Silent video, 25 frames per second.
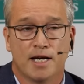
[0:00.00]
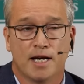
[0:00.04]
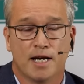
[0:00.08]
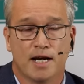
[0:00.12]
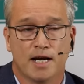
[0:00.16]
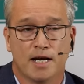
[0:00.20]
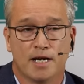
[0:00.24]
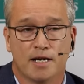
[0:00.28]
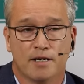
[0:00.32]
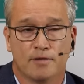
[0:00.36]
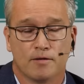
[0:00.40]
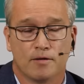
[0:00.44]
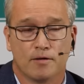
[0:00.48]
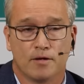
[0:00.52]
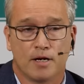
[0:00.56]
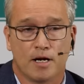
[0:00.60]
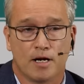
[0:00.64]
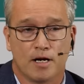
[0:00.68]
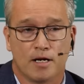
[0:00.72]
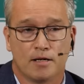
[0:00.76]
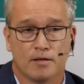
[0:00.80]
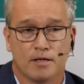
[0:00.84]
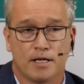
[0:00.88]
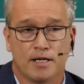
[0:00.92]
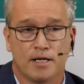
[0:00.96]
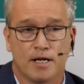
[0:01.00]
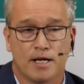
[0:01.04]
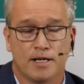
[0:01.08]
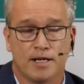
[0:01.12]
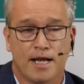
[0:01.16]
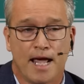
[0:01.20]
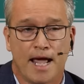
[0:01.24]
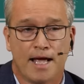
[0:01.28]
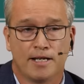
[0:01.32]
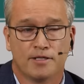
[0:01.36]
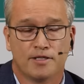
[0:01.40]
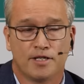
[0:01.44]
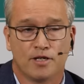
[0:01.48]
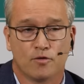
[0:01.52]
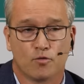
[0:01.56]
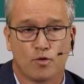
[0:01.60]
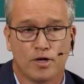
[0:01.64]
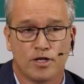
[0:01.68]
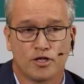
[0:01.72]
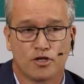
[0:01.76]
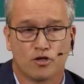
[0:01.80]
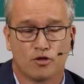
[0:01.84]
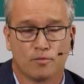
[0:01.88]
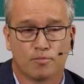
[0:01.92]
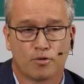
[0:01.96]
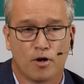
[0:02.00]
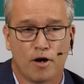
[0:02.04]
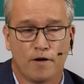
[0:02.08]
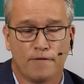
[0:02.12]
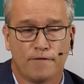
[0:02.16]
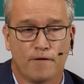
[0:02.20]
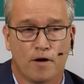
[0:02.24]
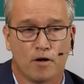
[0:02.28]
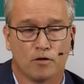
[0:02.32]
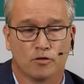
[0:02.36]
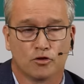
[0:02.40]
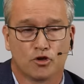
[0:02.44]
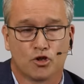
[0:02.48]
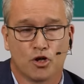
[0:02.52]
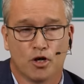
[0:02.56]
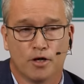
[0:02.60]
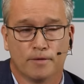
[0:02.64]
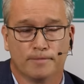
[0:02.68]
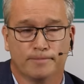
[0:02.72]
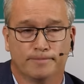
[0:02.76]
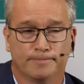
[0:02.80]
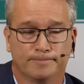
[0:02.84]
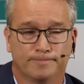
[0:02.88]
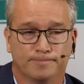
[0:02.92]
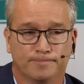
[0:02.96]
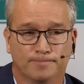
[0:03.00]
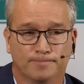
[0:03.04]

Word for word: enhancing regional profile? John?